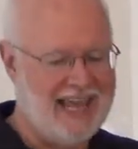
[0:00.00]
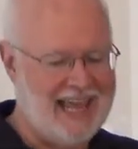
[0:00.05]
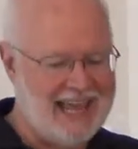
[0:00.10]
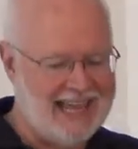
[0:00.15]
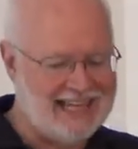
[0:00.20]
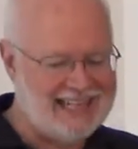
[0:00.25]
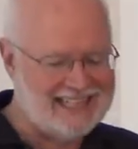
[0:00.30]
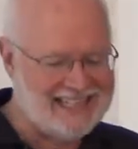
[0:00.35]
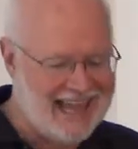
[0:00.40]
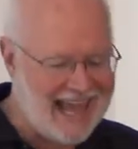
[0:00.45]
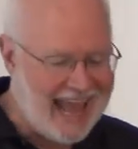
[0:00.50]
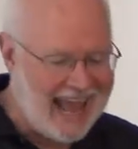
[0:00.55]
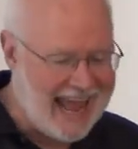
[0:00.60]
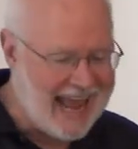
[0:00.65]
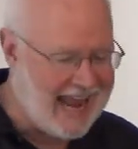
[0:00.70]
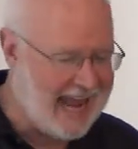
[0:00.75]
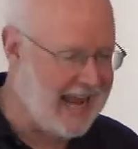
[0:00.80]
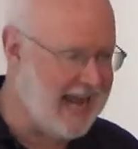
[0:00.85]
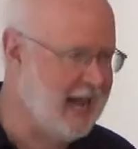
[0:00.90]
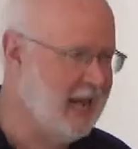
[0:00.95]
Take a
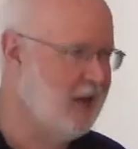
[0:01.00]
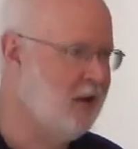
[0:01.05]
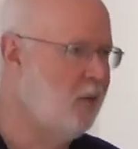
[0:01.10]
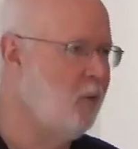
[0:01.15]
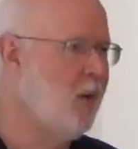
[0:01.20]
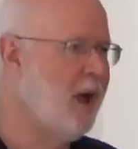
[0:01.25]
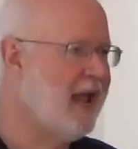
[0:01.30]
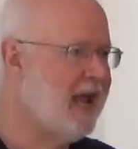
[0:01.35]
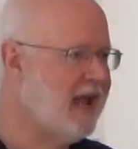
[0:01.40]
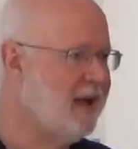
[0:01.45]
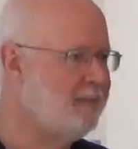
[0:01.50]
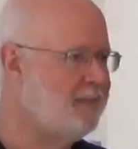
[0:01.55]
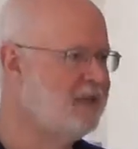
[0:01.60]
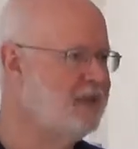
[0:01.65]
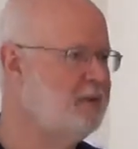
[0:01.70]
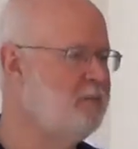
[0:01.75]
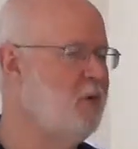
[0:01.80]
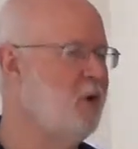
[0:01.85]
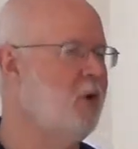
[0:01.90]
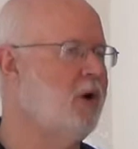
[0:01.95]
day, wake up
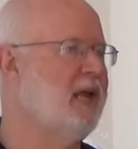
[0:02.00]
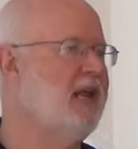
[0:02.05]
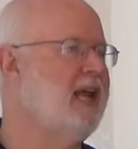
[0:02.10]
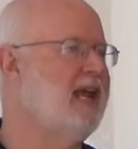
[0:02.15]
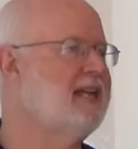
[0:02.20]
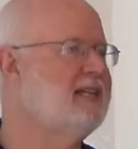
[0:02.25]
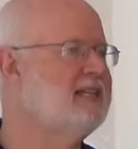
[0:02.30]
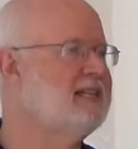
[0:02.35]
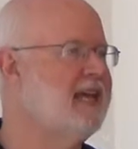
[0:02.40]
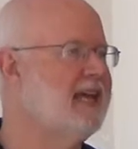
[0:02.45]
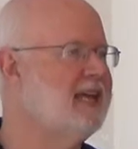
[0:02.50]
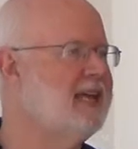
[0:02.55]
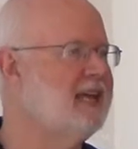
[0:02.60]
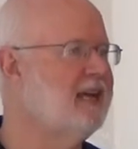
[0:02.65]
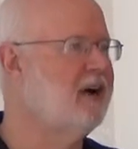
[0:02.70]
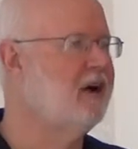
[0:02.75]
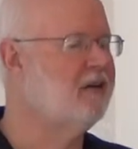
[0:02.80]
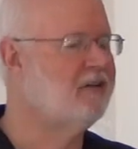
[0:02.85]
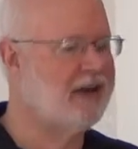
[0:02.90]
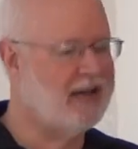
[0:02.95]
in the morning and
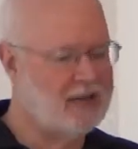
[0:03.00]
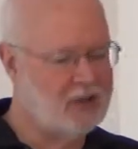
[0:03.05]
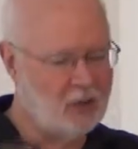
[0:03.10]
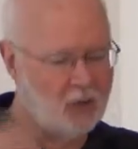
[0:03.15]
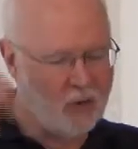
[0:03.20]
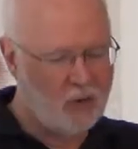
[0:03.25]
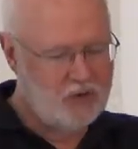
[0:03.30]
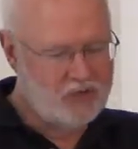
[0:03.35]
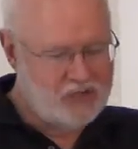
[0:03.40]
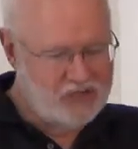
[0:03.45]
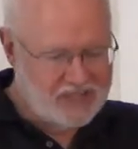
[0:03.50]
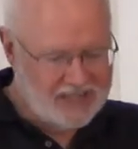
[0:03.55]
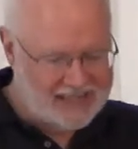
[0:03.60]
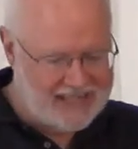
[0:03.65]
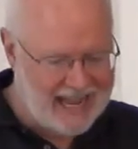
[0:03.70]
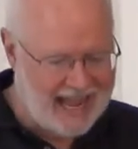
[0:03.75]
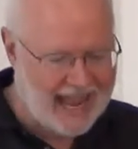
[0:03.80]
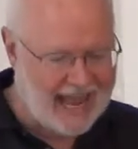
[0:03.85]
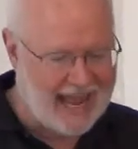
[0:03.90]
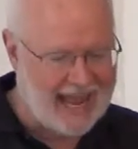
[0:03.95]
say, All right, Lord,
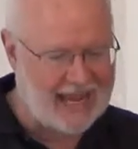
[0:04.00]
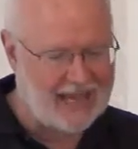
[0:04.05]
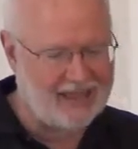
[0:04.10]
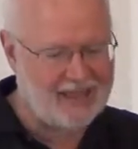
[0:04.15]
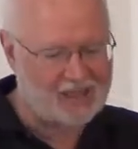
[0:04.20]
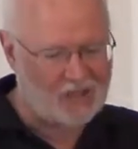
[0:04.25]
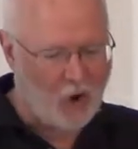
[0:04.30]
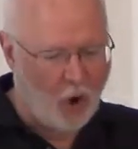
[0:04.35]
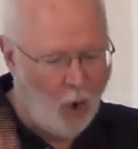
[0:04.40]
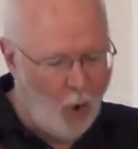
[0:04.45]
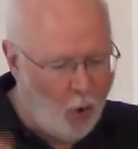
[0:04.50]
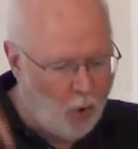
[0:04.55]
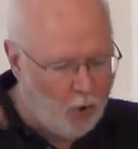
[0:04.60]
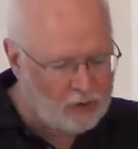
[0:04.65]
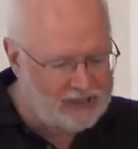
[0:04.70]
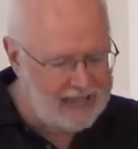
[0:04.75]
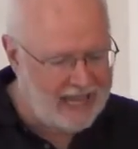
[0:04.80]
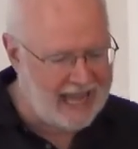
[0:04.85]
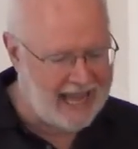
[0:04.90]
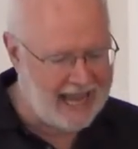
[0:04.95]
today, this
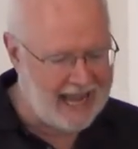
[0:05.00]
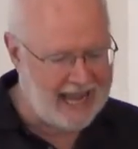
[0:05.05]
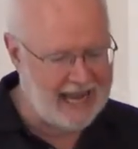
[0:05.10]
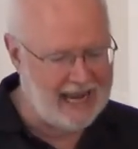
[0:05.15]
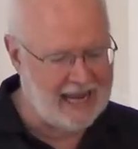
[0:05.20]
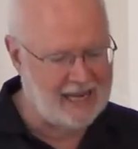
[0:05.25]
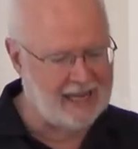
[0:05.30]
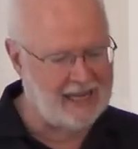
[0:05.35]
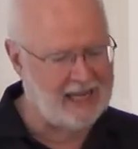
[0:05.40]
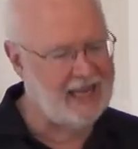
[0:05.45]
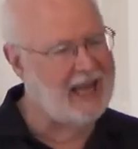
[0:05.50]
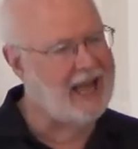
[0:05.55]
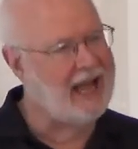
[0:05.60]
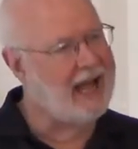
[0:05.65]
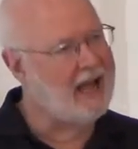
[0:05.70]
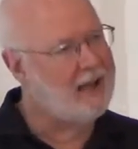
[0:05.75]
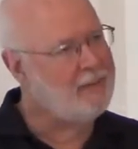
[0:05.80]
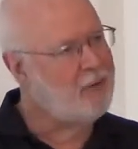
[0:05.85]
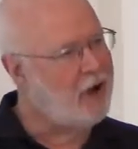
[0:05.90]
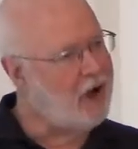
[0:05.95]
whole day,
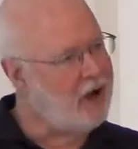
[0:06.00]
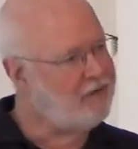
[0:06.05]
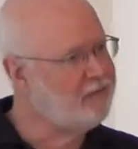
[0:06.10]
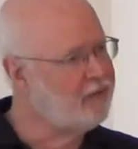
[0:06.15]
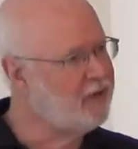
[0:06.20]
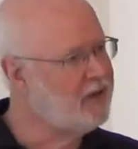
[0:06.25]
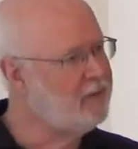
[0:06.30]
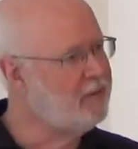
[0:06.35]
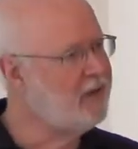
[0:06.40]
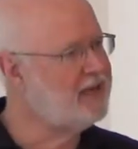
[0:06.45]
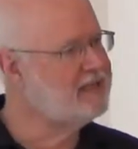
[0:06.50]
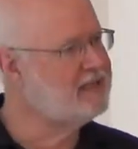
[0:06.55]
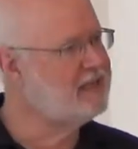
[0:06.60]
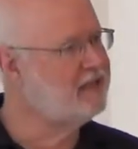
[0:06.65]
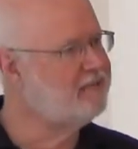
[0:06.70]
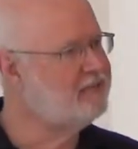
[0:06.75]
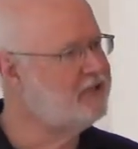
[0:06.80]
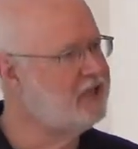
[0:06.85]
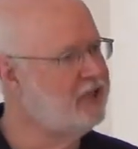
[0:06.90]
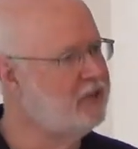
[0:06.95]
I'm offering
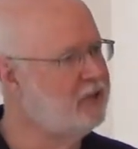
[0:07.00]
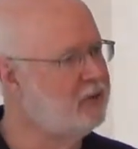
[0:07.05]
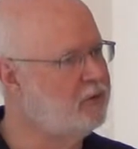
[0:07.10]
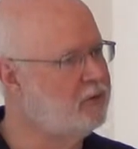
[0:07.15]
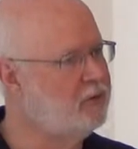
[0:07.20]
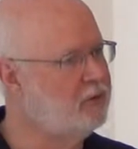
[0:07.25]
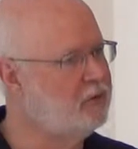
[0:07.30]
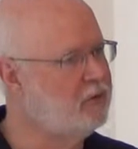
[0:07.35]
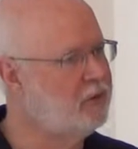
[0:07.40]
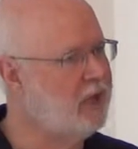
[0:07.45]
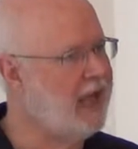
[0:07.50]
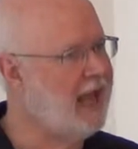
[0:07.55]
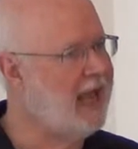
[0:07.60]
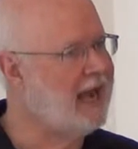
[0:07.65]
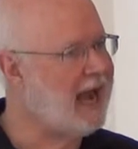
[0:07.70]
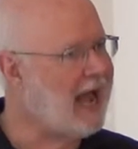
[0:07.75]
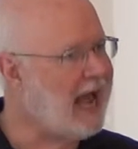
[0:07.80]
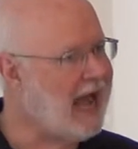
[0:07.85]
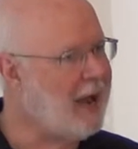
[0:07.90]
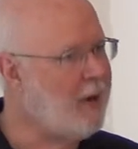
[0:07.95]
myself to you,
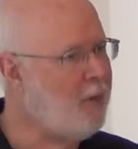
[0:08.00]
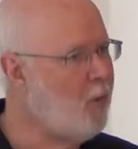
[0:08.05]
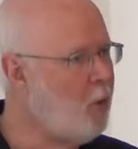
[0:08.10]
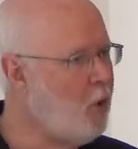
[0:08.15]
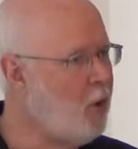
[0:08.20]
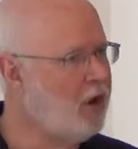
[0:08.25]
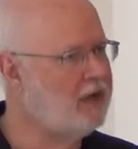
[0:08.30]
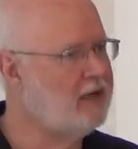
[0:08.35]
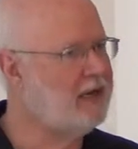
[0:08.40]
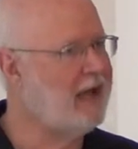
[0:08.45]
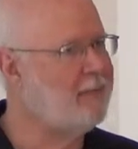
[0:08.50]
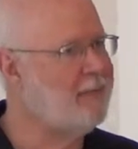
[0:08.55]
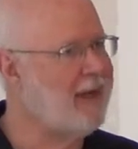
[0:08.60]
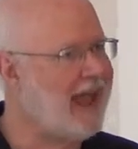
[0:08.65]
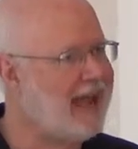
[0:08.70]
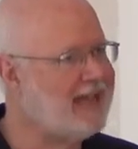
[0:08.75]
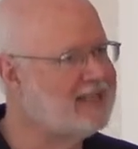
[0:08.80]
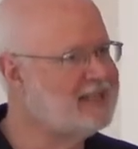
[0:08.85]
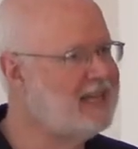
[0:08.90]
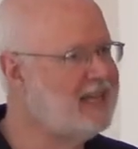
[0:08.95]
and I want, I'm
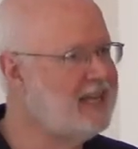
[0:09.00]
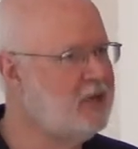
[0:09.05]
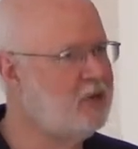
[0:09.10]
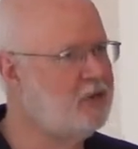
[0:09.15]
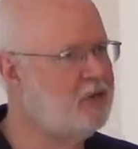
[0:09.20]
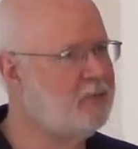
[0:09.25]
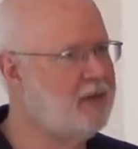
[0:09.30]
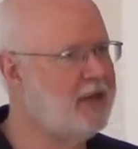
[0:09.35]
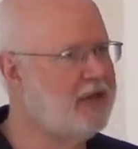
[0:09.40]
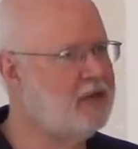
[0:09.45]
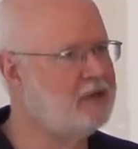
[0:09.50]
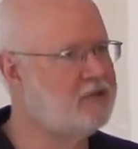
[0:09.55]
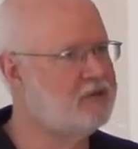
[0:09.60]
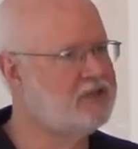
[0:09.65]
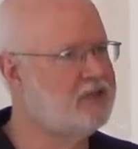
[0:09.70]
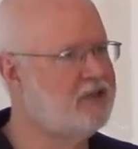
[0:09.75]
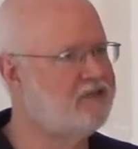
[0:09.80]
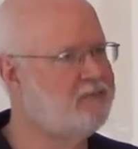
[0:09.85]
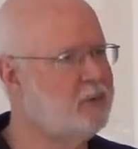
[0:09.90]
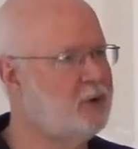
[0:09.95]
asking you to make
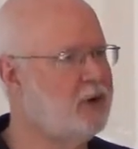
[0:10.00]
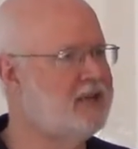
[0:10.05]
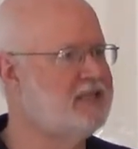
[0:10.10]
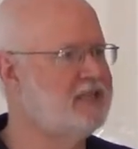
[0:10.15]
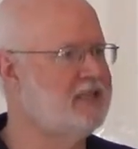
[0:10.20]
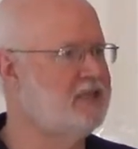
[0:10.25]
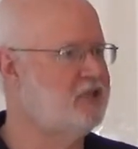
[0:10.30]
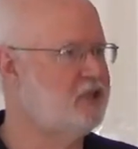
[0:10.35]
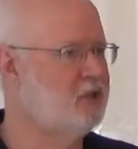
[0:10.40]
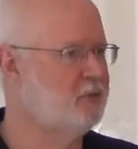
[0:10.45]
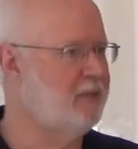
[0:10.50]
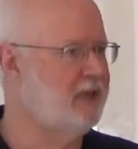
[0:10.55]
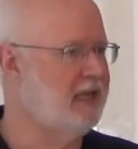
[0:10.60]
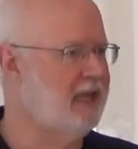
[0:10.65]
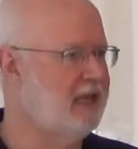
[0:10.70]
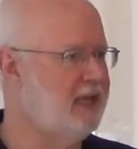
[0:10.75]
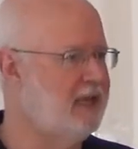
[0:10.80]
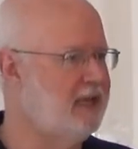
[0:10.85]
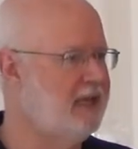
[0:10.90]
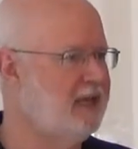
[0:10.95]
yourself present to
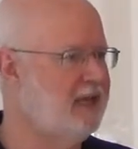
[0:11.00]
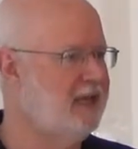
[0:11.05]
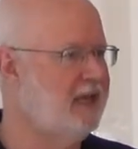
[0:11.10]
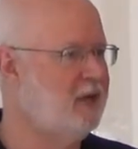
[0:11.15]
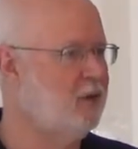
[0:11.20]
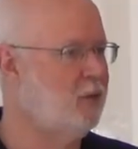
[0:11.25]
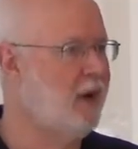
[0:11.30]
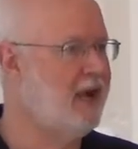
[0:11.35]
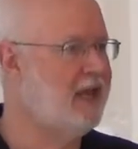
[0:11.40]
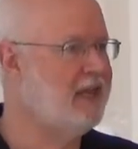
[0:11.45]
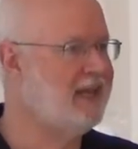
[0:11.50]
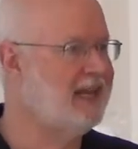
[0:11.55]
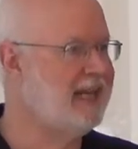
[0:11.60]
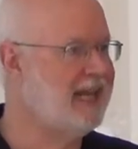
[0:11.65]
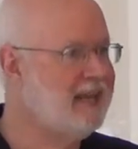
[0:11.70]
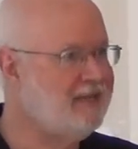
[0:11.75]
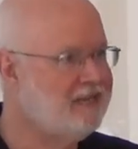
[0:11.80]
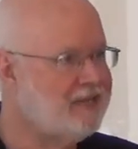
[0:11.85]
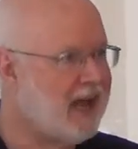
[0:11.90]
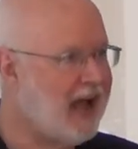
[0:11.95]
me in a way
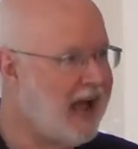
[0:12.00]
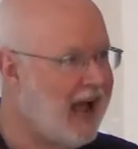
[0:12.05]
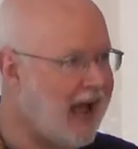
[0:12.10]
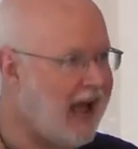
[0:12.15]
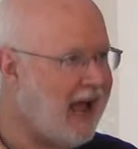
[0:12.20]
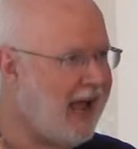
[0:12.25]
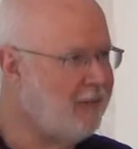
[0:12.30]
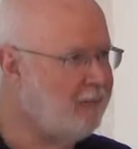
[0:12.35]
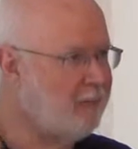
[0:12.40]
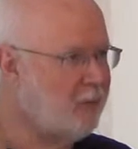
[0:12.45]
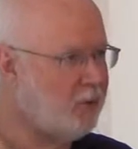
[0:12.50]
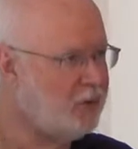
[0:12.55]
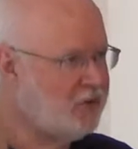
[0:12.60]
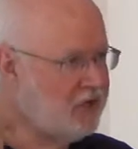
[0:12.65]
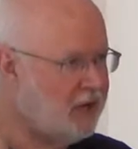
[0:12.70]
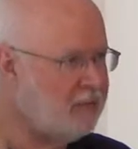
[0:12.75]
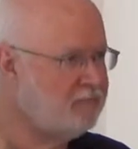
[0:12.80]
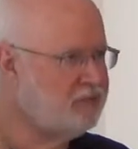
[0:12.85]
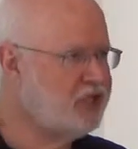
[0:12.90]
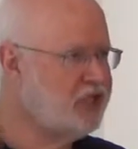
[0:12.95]
that even I, poor
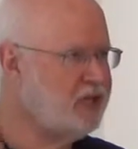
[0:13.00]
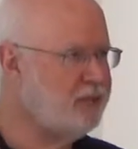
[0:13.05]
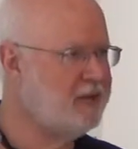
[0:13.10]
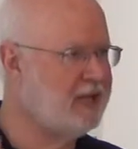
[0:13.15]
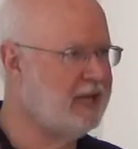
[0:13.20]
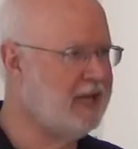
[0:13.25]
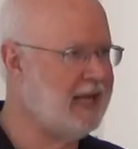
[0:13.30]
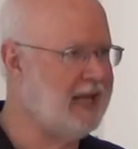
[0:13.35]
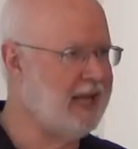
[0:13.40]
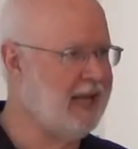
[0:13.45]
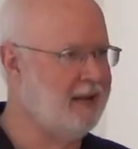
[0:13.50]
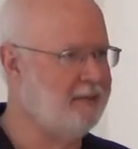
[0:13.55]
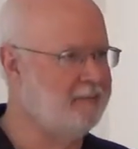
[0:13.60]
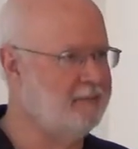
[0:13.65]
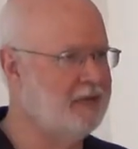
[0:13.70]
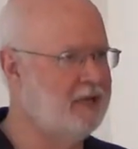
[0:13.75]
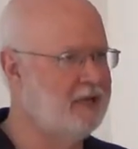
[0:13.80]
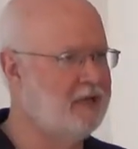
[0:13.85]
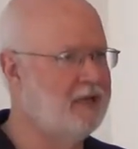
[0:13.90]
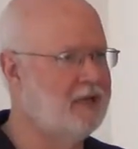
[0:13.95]
dumb sheep that I am,
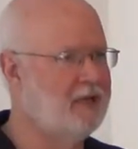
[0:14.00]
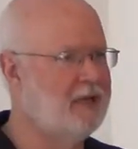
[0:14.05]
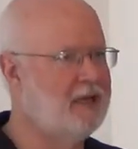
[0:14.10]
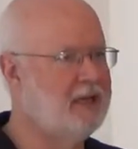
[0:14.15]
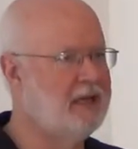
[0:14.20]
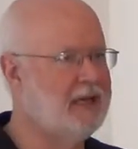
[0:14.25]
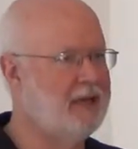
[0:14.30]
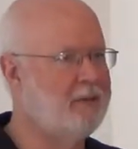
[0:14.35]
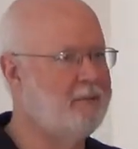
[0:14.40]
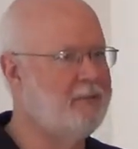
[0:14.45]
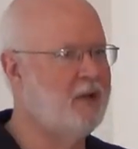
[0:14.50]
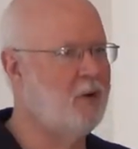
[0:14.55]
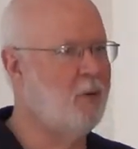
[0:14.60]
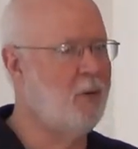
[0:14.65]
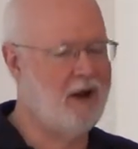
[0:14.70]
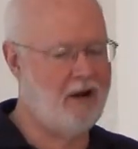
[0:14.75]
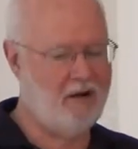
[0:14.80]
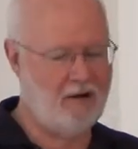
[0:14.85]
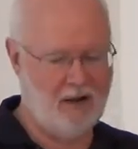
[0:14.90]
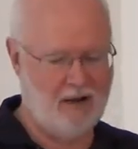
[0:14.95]
can be
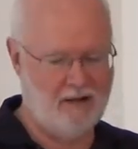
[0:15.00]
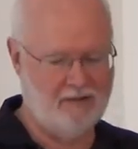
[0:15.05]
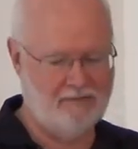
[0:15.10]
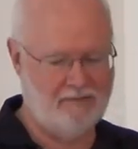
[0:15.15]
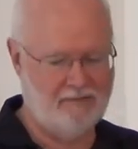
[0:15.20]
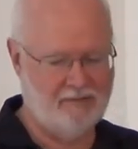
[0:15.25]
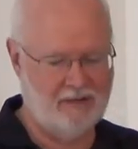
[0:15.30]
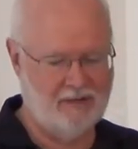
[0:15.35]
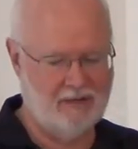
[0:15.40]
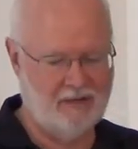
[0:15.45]
aware of.